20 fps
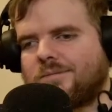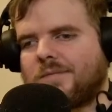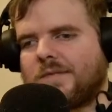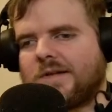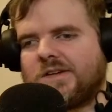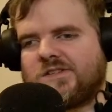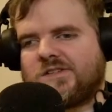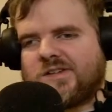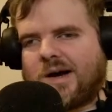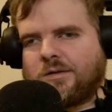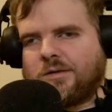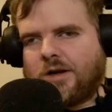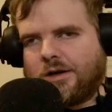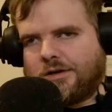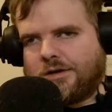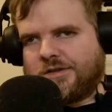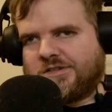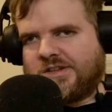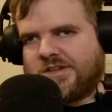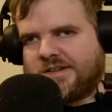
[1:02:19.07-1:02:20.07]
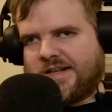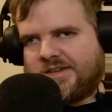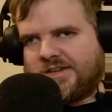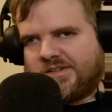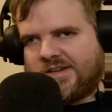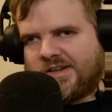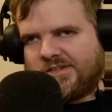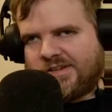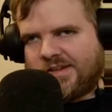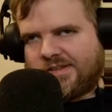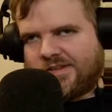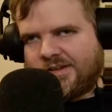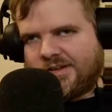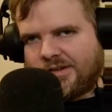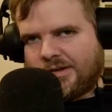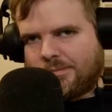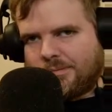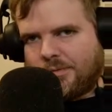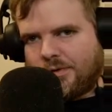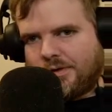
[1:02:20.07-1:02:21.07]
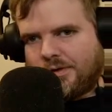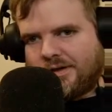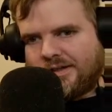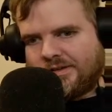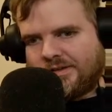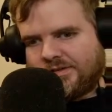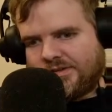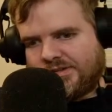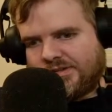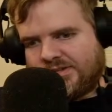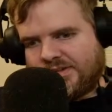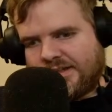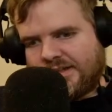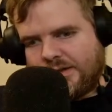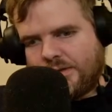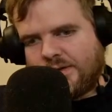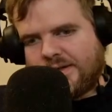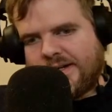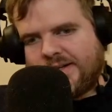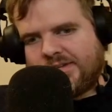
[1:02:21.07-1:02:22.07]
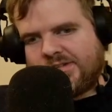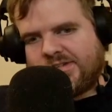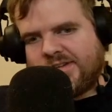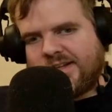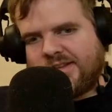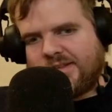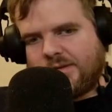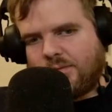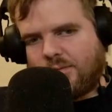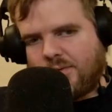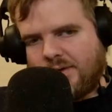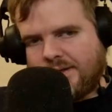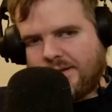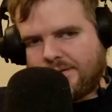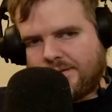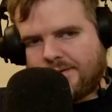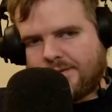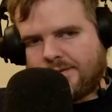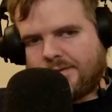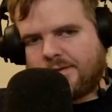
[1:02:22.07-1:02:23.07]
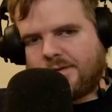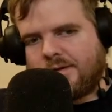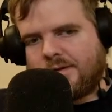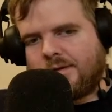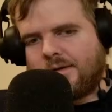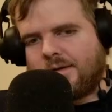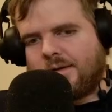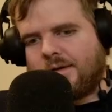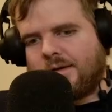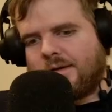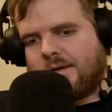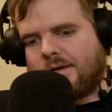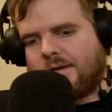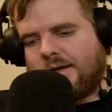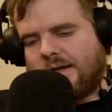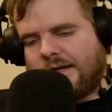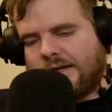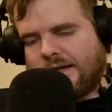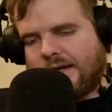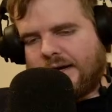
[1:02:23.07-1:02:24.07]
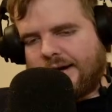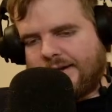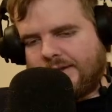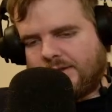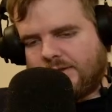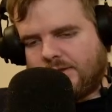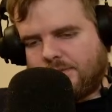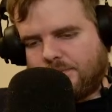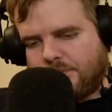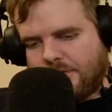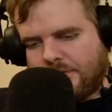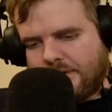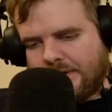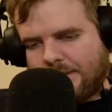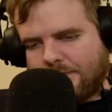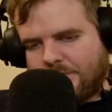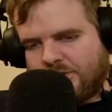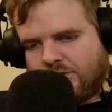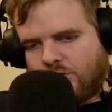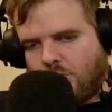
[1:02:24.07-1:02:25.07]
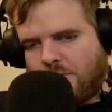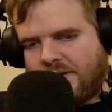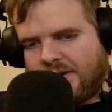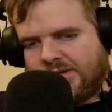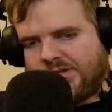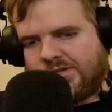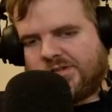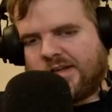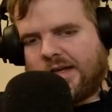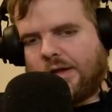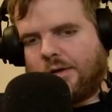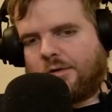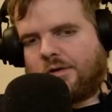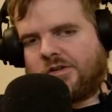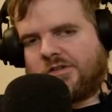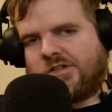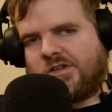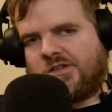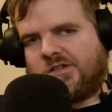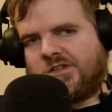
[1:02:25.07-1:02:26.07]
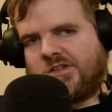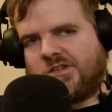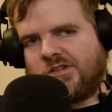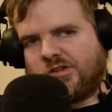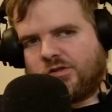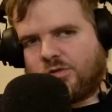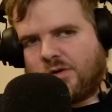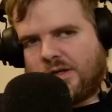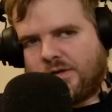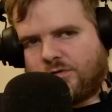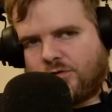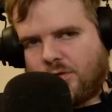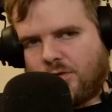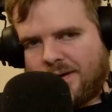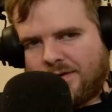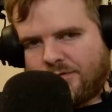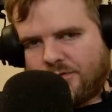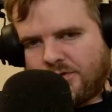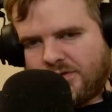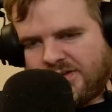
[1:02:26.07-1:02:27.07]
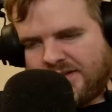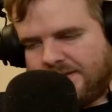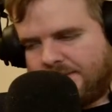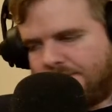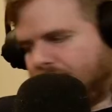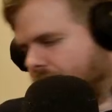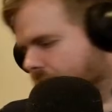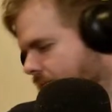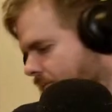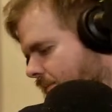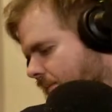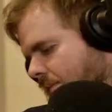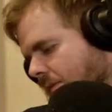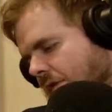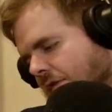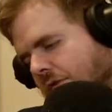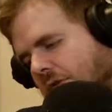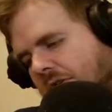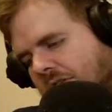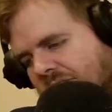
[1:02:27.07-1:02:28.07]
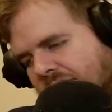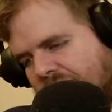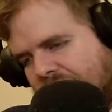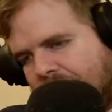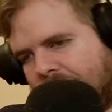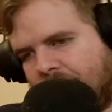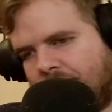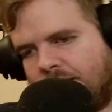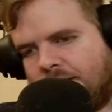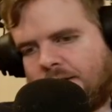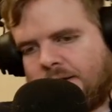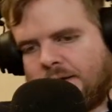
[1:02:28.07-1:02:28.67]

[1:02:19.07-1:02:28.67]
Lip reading: Sound alerts in that sense, I think, are more interesting. You can set the width and height per, I'm assuming, cell, because these are 24 by 14.